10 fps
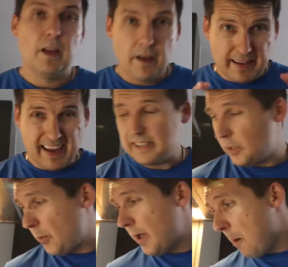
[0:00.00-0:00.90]
Okay,
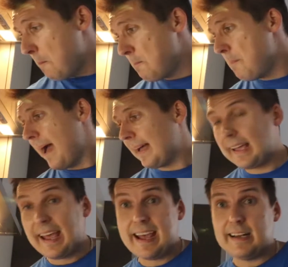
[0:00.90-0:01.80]
so we are
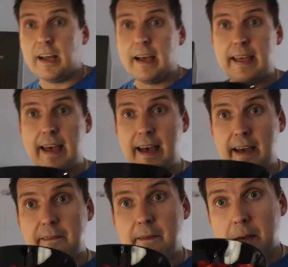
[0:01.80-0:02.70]
back, and I
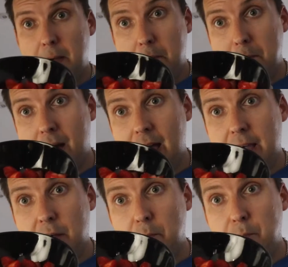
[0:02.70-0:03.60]
have
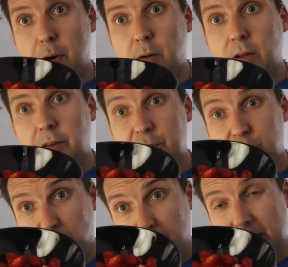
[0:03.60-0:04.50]
my bowl of
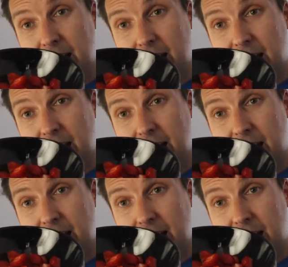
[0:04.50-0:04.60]
strawberries.